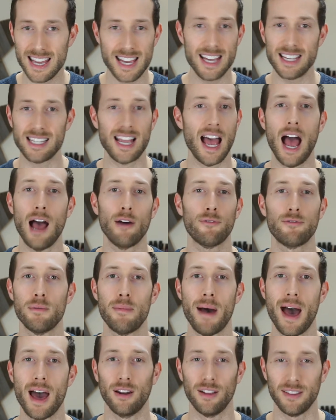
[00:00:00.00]
is half the
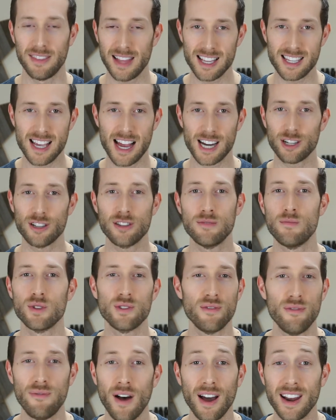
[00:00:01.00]
battle. And that's actually the
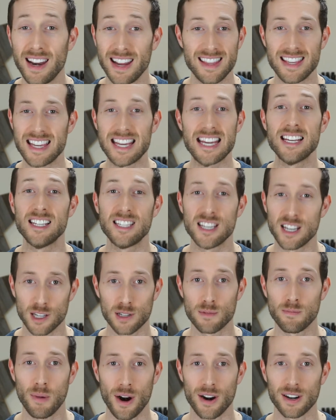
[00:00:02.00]
most fun and the
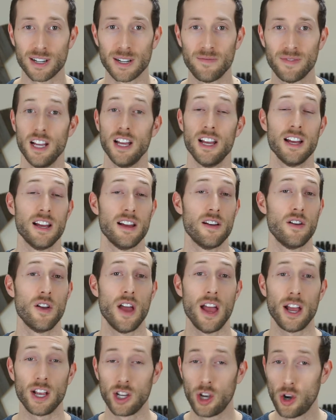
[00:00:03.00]
easiest part.
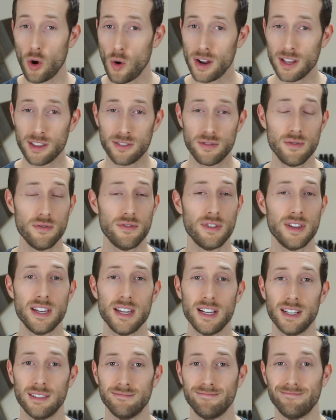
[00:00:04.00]
Going through
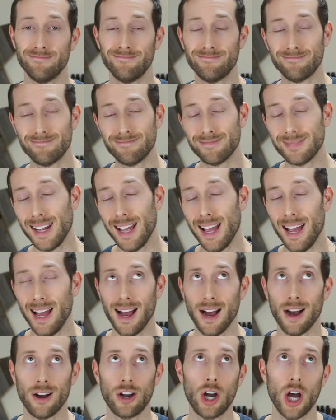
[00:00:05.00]
the,
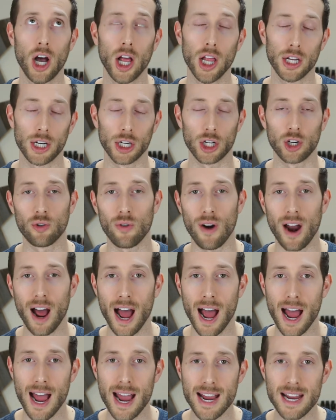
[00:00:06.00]
call it a
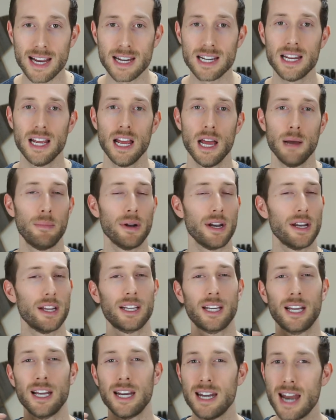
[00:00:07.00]
grind, but
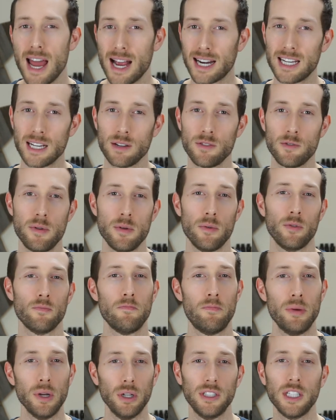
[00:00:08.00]
connecting with people,
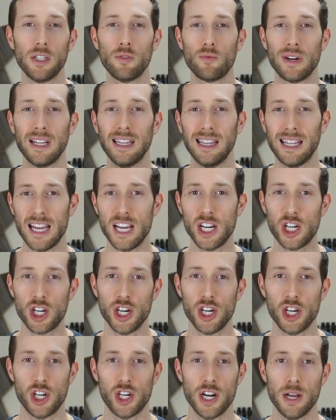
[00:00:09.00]
building
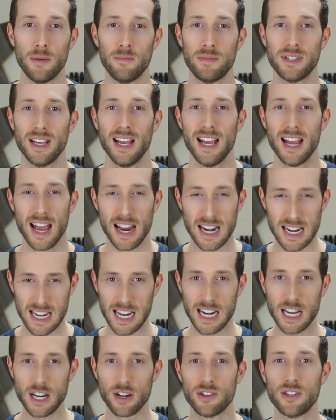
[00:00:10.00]
relationships, and
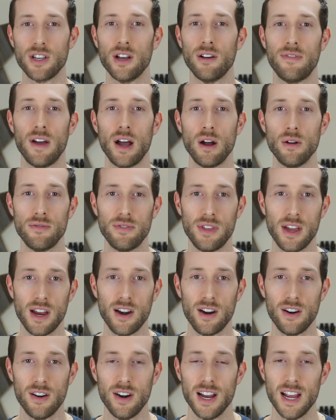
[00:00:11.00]
getting yourself out
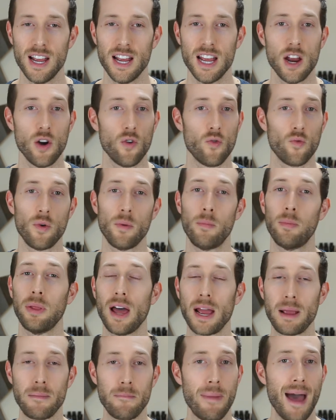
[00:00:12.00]
there,
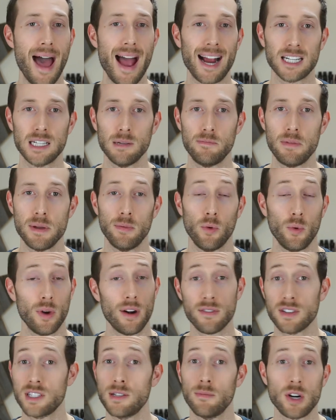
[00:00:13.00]
replying back to people.
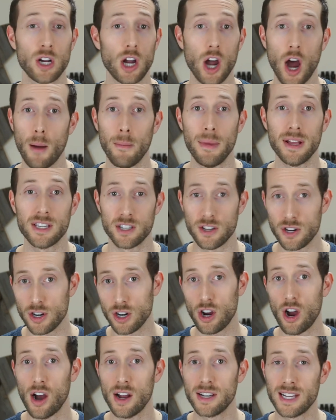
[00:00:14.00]
Whenever someone comments on your
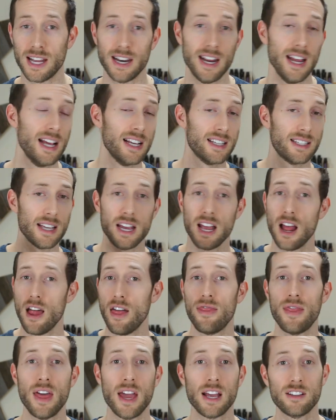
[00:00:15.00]
content, say,
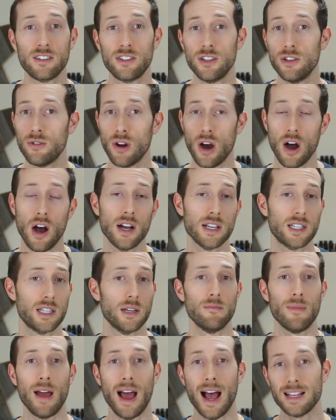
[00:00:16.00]
thanks dude,
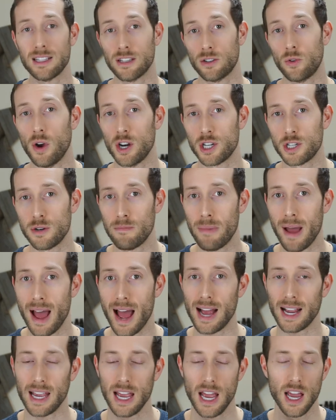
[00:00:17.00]
awesome, ask a question
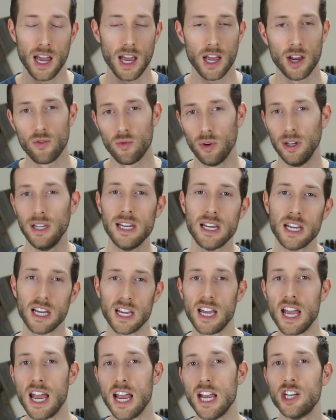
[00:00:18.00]
back, and really
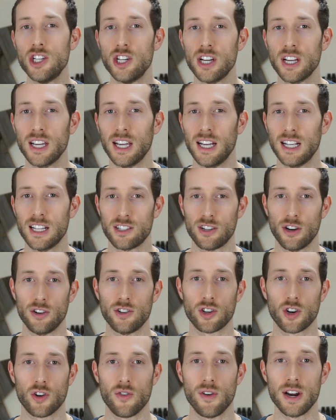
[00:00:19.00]
engaging and start to
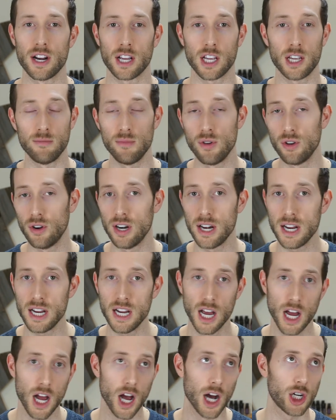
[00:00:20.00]
create a
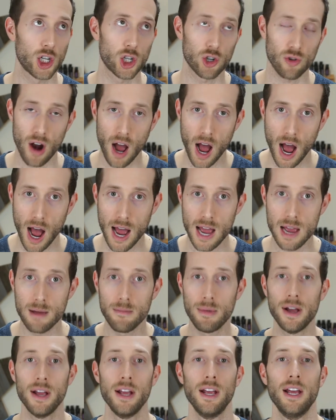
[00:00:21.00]
community, a
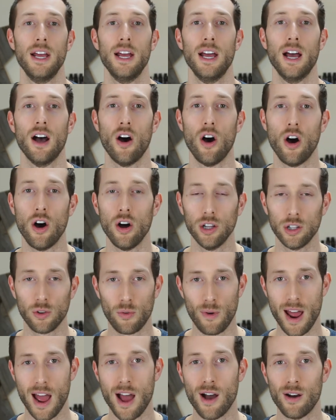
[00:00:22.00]
tribe, all
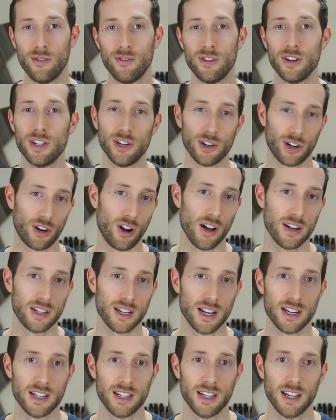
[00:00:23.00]
around your
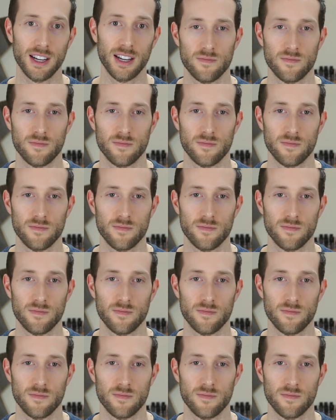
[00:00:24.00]
content.